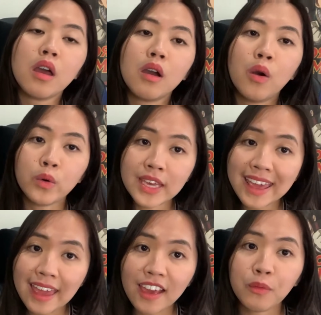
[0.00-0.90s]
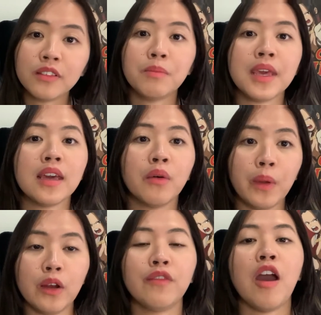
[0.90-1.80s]
okay with being
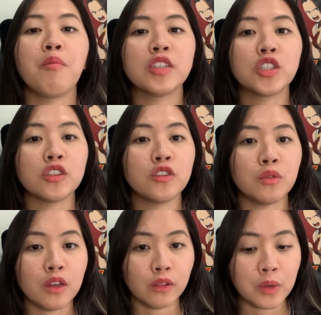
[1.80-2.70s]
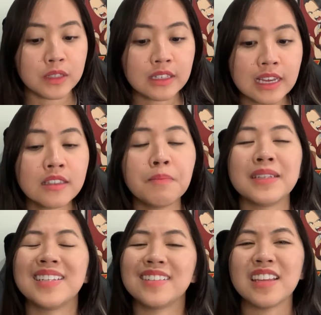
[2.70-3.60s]
aware of how much their student loans is,
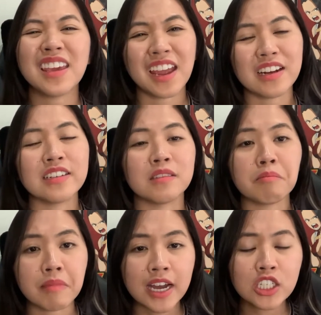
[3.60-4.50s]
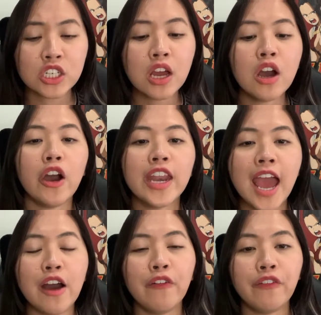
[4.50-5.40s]
but doesn't care as much on
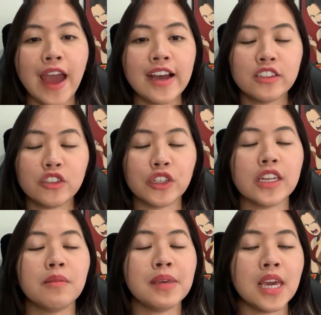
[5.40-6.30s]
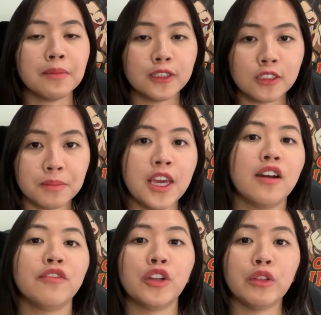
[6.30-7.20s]
how fast you're going to be able to pay
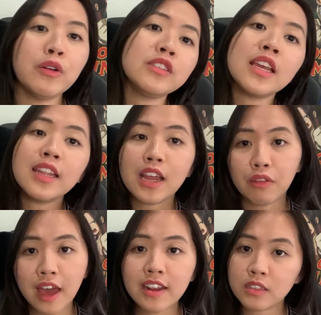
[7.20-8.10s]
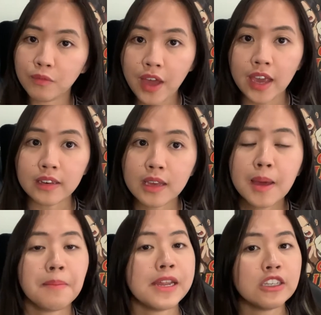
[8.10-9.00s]
off your loans, now that is fine.
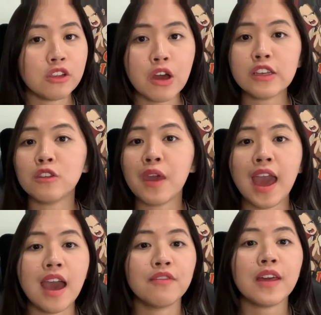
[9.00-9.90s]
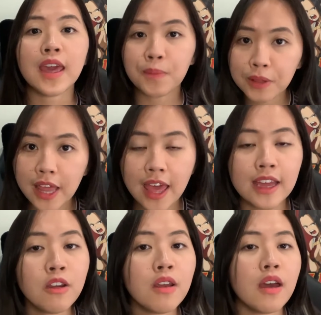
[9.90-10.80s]
But as long as you have a
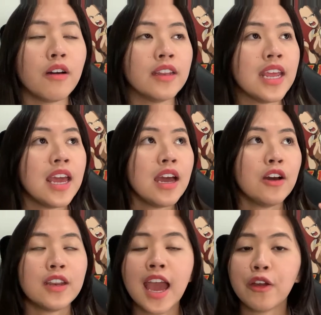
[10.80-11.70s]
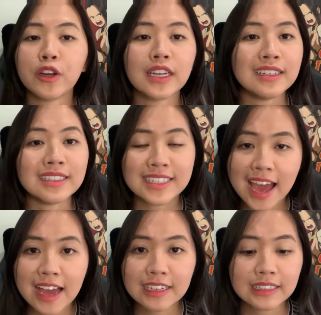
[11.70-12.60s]
plan on how you're going to
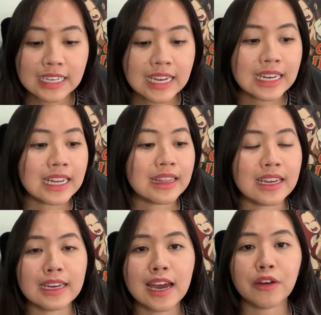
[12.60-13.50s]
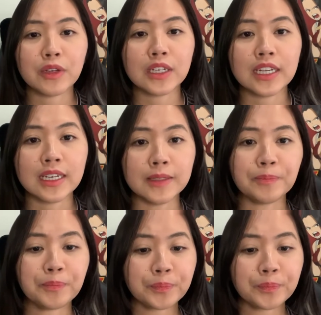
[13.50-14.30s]
tackle it, and then how you're going to,